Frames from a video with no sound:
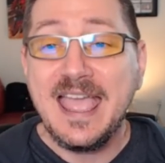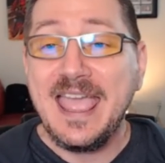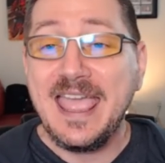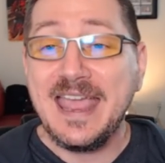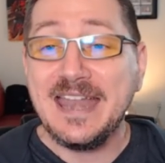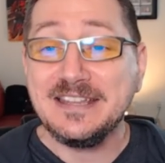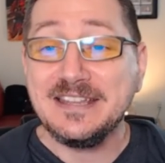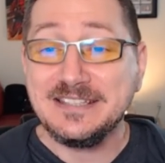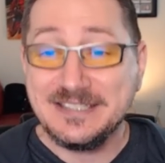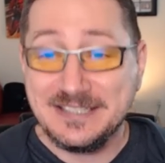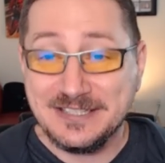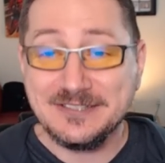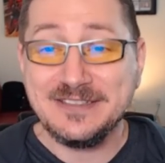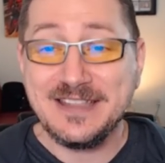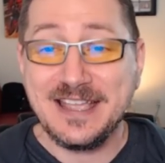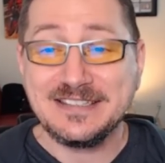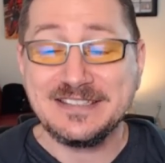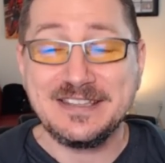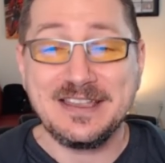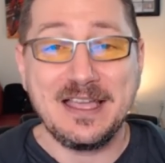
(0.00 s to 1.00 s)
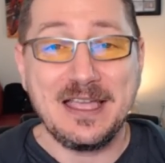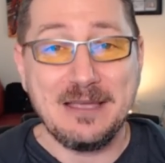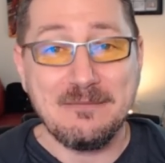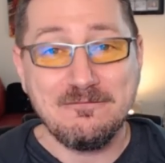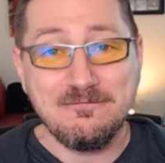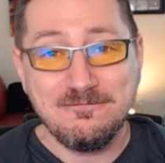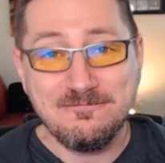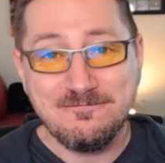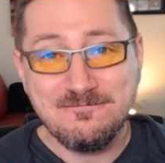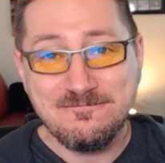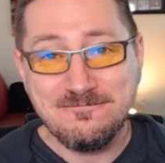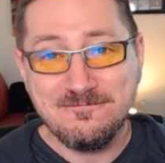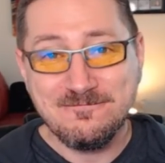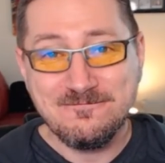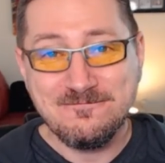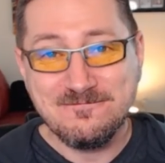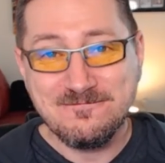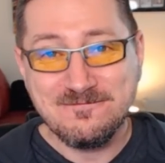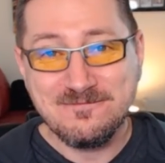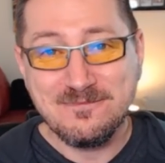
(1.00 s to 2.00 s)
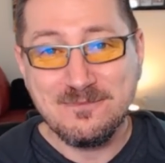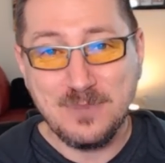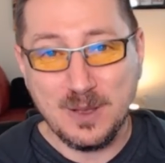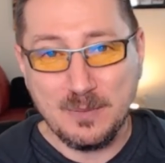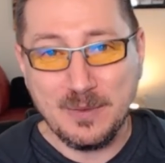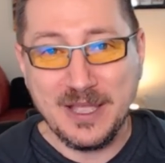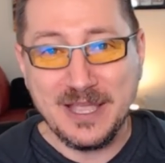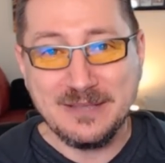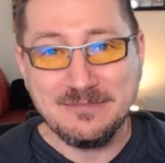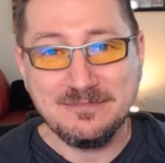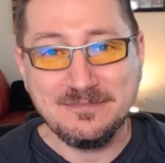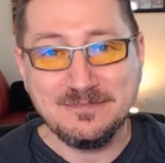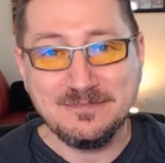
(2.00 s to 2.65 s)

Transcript: And until next time, bye bye.